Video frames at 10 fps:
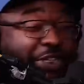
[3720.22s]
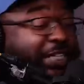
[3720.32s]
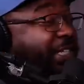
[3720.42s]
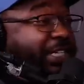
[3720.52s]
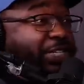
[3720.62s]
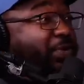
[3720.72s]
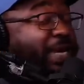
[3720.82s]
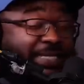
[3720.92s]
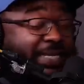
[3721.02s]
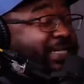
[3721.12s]
shit to the dude
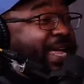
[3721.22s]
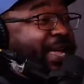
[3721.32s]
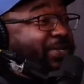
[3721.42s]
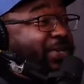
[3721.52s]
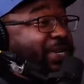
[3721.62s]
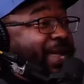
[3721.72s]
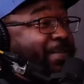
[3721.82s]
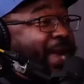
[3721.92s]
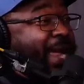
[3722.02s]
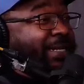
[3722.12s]
that sits in the house all day and
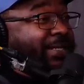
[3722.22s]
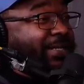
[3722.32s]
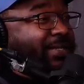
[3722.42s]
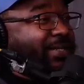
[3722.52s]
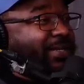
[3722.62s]
practice.